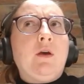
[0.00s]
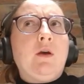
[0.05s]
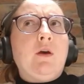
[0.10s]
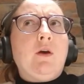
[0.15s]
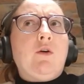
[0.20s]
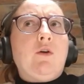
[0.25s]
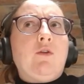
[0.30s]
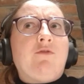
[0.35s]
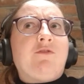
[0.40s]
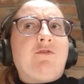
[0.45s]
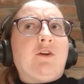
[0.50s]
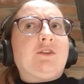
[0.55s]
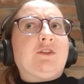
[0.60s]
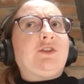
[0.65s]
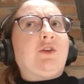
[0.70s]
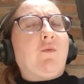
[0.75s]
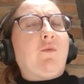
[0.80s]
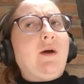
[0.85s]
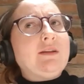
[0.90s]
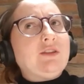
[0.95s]
first the
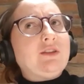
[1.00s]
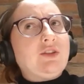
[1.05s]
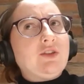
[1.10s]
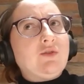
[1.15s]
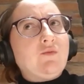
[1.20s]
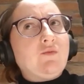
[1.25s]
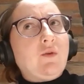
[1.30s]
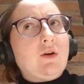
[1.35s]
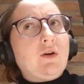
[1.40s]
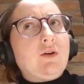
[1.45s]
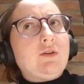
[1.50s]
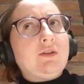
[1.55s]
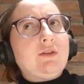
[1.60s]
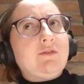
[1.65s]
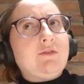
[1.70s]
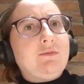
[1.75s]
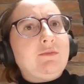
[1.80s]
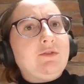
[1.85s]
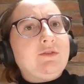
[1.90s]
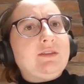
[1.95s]
Western world of
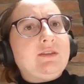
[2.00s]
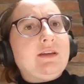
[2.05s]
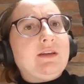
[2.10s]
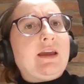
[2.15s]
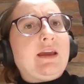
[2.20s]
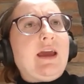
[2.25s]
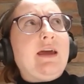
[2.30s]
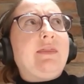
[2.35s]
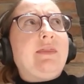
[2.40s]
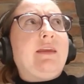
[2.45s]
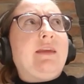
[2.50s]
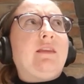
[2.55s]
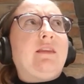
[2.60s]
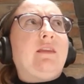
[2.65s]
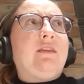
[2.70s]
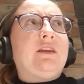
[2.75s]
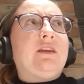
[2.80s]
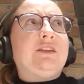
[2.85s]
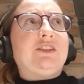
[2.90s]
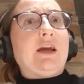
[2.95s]
music and then
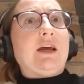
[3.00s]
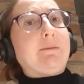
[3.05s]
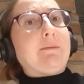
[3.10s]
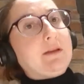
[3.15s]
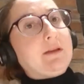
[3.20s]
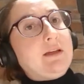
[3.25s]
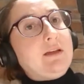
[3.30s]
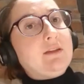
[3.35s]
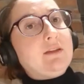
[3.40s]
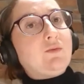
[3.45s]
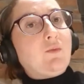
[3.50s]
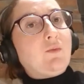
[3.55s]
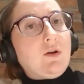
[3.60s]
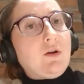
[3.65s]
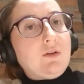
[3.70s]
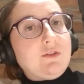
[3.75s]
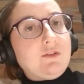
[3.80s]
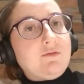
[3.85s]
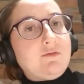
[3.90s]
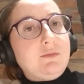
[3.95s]
the Japanese
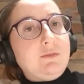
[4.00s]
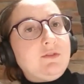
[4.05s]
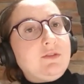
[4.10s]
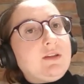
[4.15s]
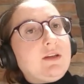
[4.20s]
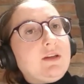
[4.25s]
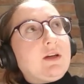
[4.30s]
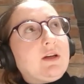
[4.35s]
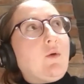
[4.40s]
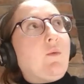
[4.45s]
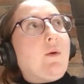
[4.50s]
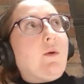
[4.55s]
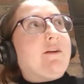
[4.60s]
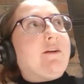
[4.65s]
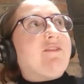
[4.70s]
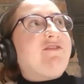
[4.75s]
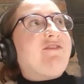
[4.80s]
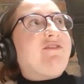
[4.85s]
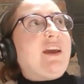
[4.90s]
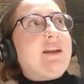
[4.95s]
world of music, where
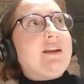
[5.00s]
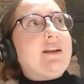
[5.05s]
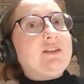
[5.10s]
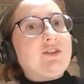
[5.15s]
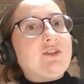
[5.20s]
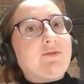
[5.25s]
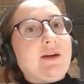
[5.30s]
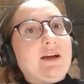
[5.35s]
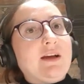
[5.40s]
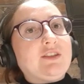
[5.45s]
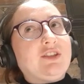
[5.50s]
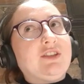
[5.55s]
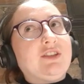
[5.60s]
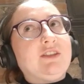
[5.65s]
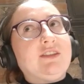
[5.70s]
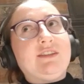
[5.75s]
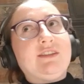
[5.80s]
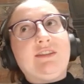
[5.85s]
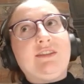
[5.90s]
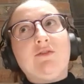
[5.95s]
fan interaction
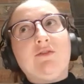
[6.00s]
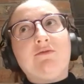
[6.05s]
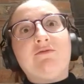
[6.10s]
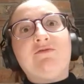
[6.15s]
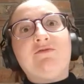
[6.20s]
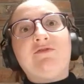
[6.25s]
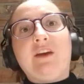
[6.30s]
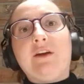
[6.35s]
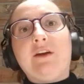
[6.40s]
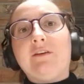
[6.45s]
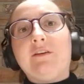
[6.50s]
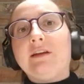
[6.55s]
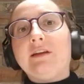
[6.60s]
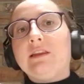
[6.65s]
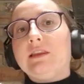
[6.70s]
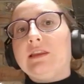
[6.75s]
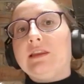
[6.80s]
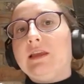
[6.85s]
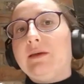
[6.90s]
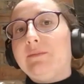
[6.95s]
is still very
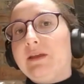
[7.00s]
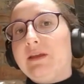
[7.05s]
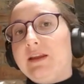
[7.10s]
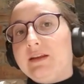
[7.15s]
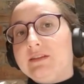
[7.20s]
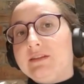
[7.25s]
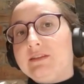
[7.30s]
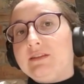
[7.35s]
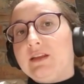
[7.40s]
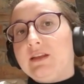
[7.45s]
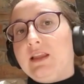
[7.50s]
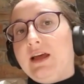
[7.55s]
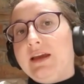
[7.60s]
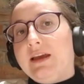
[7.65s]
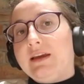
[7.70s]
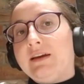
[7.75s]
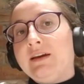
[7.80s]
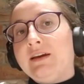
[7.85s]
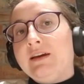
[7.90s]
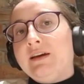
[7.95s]
limited to like